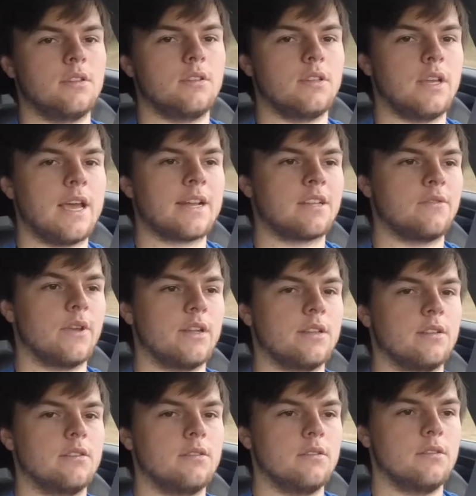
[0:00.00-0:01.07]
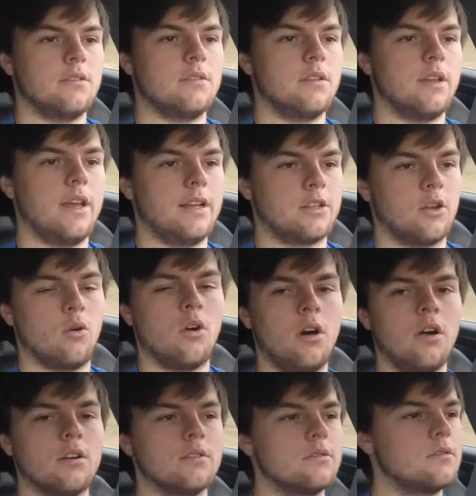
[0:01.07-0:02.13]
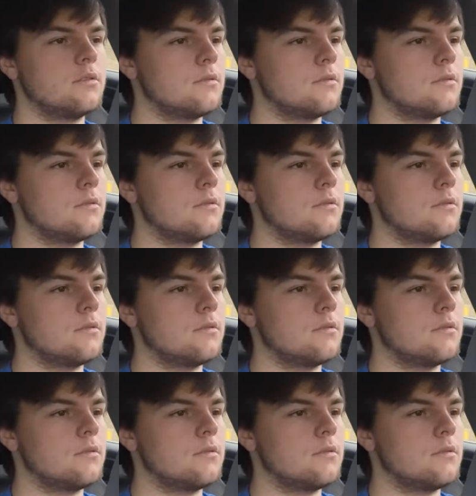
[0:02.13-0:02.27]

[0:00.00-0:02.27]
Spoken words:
deactivated and go hard.